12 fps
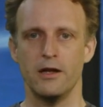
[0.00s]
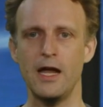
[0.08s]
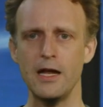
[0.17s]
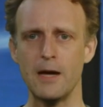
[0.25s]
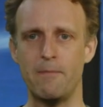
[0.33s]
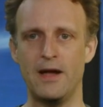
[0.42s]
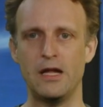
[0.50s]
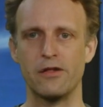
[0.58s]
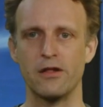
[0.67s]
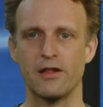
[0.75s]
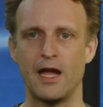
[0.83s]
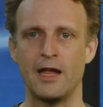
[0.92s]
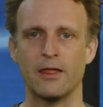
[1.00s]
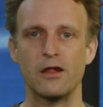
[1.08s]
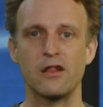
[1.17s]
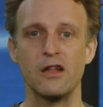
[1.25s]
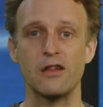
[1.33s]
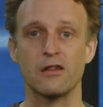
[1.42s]
Databases and the
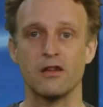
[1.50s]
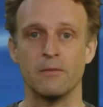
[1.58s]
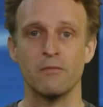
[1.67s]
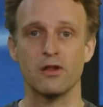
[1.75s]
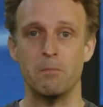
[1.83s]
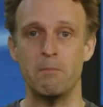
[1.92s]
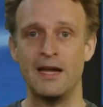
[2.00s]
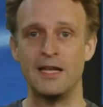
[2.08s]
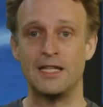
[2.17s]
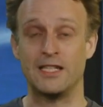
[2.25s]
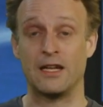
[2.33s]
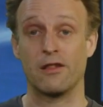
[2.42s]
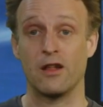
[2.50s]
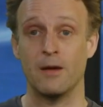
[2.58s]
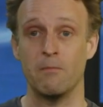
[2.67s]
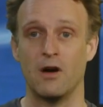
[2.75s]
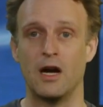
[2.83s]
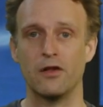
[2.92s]
systems managing
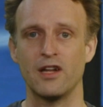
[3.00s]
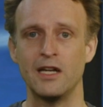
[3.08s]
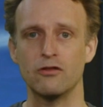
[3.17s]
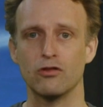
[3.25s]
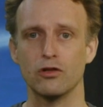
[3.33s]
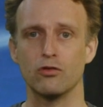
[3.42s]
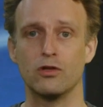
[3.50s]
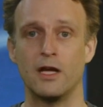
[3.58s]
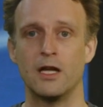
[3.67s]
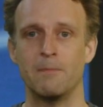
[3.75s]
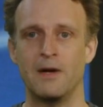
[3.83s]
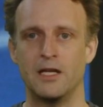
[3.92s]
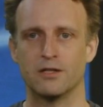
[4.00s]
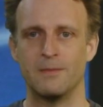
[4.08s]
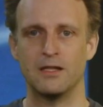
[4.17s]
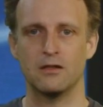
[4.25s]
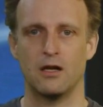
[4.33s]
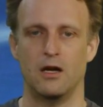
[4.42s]
them are central to data
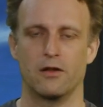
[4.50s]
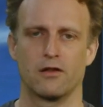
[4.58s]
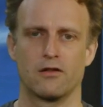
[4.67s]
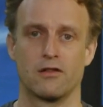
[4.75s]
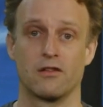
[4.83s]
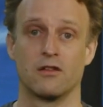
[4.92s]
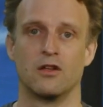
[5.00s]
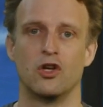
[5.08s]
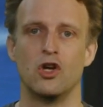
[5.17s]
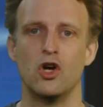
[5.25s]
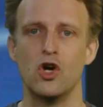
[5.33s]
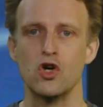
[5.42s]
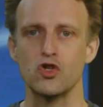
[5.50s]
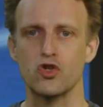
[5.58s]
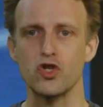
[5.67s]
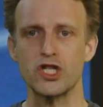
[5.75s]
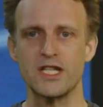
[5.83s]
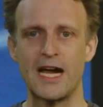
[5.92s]
management tasks. To
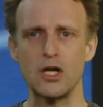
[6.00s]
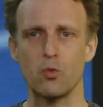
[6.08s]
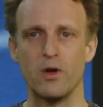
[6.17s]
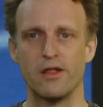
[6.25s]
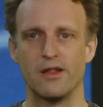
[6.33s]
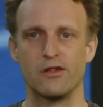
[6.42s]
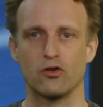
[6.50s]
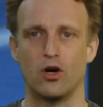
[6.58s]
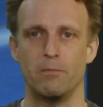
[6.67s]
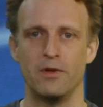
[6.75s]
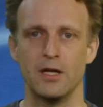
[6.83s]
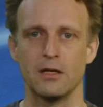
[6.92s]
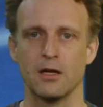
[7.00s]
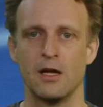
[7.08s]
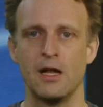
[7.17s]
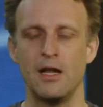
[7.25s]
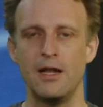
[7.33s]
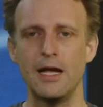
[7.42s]
start with this topic,
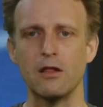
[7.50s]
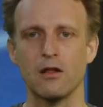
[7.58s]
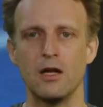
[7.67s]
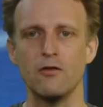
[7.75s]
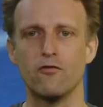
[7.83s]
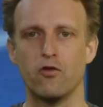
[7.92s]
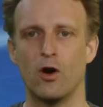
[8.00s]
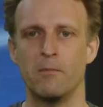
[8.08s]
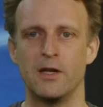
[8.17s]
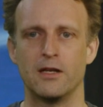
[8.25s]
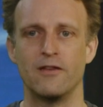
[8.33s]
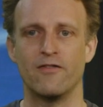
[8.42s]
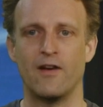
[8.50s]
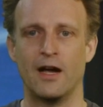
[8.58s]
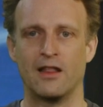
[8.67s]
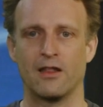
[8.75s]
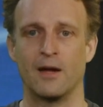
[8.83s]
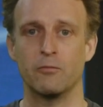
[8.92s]
let's informally
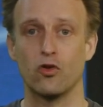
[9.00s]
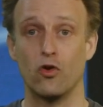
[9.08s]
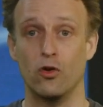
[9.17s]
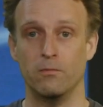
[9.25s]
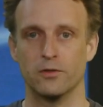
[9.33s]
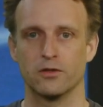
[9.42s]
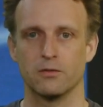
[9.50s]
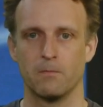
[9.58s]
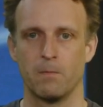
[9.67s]
define some terms.